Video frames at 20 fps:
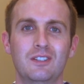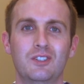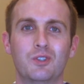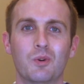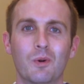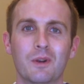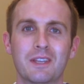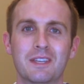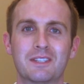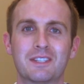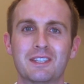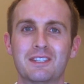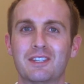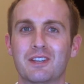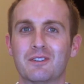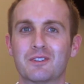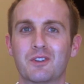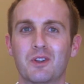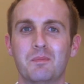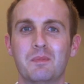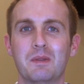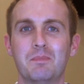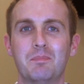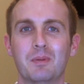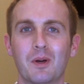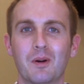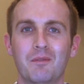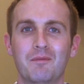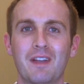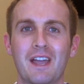Joining us this year is going to be
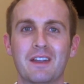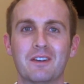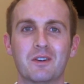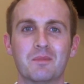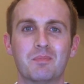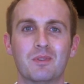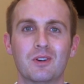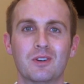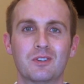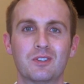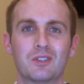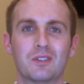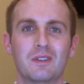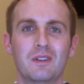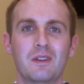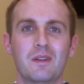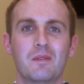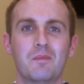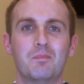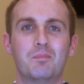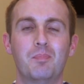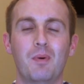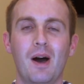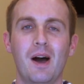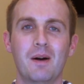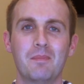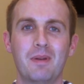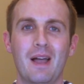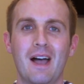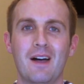Bill Vanderbush,
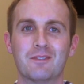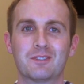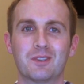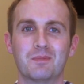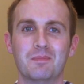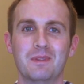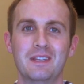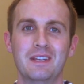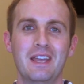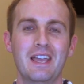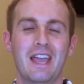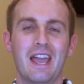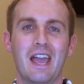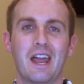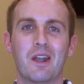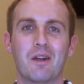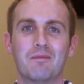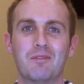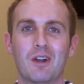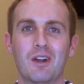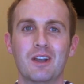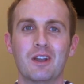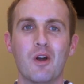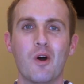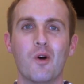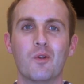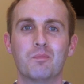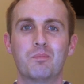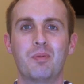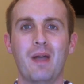Bob Houseman, and our very
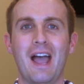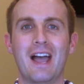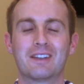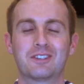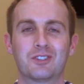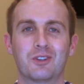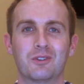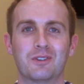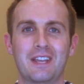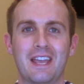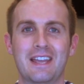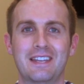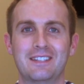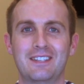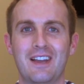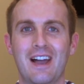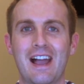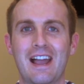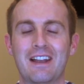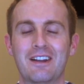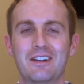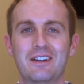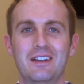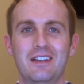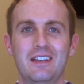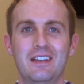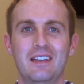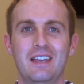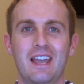own Pastor Dan Dyer.